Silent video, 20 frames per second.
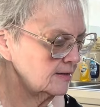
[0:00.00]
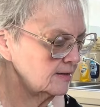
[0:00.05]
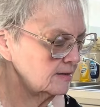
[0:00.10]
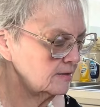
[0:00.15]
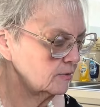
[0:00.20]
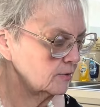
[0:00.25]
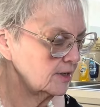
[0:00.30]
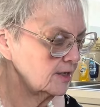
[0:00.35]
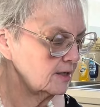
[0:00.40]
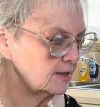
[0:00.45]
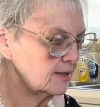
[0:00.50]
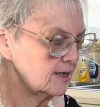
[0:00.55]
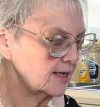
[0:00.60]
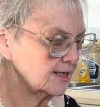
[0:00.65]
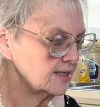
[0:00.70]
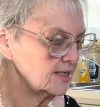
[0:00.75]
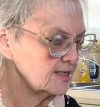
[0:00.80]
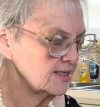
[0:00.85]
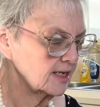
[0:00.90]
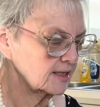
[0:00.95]
Well, I
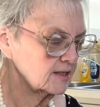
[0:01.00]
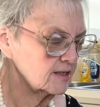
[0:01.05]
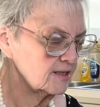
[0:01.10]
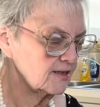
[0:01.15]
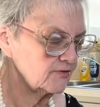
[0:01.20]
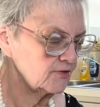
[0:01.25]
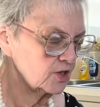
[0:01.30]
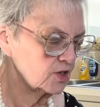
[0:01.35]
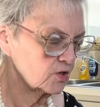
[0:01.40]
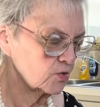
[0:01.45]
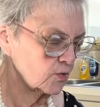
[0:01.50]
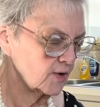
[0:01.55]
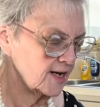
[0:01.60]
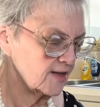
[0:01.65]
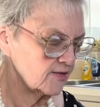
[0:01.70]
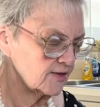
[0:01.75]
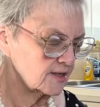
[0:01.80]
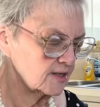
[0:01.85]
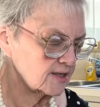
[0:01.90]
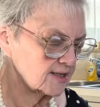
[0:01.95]
guess I could have just
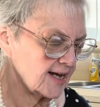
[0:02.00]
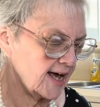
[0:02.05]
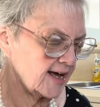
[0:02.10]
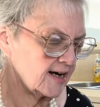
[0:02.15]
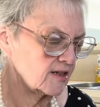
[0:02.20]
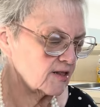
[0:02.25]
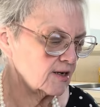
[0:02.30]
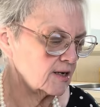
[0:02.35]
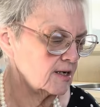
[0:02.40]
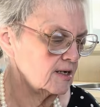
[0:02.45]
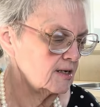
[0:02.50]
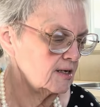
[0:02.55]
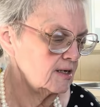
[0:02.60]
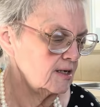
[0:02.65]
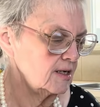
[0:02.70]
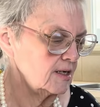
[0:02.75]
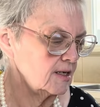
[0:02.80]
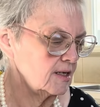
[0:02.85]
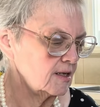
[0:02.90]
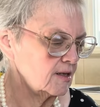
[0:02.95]
read the side of
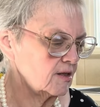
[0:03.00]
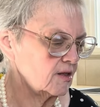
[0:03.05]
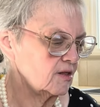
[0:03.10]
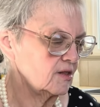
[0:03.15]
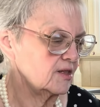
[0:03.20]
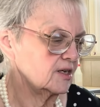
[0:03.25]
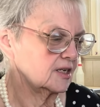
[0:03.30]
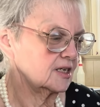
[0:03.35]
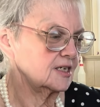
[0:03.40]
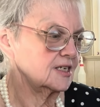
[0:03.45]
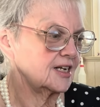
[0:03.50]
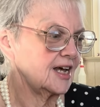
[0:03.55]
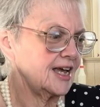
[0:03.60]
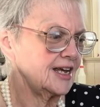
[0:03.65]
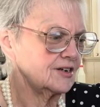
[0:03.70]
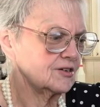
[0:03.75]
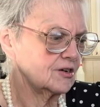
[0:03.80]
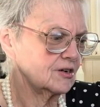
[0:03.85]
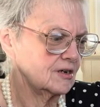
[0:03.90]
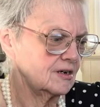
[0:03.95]
the
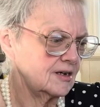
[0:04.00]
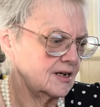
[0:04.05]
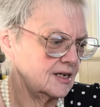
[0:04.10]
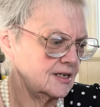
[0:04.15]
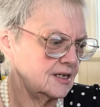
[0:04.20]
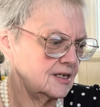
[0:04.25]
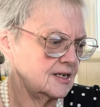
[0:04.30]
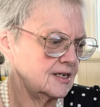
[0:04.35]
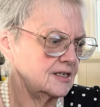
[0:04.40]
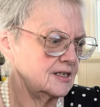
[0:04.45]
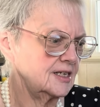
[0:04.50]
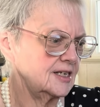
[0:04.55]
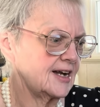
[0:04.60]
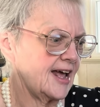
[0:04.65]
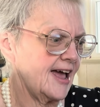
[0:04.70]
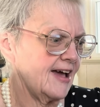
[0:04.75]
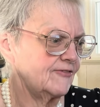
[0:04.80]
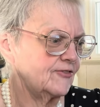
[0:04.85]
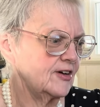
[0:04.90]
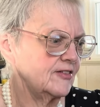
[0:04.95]
container and did
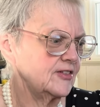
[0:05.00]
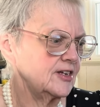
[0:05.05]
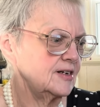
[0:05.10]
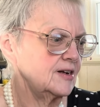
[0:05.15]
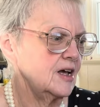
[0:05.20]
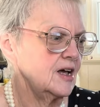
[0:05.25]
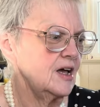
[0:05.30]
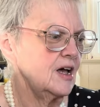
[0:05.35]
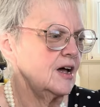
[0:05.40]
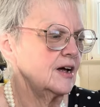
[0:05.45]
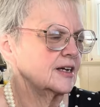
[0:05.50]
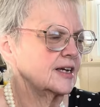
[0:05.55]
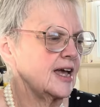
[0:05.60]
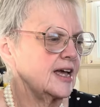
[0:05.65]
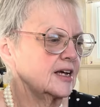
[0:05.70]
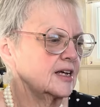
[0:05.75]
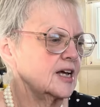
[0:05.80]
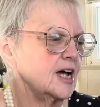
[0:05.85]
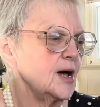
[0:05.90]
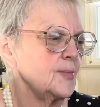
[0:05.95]
half of it. Okay,
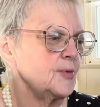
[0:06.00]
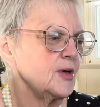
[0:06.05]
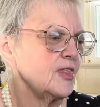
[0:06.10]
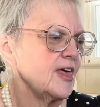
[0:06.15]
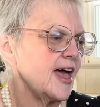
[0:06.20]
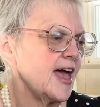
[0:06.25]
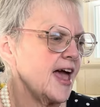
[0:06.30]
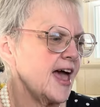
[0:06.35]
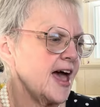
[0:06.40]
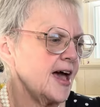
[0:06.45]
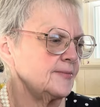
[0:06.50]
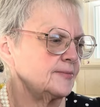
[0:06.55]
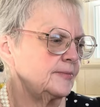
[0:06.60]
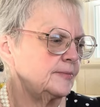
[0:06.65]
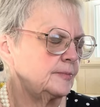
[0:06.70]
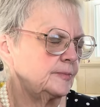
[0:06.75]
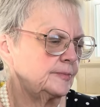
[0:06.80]
a cup of that.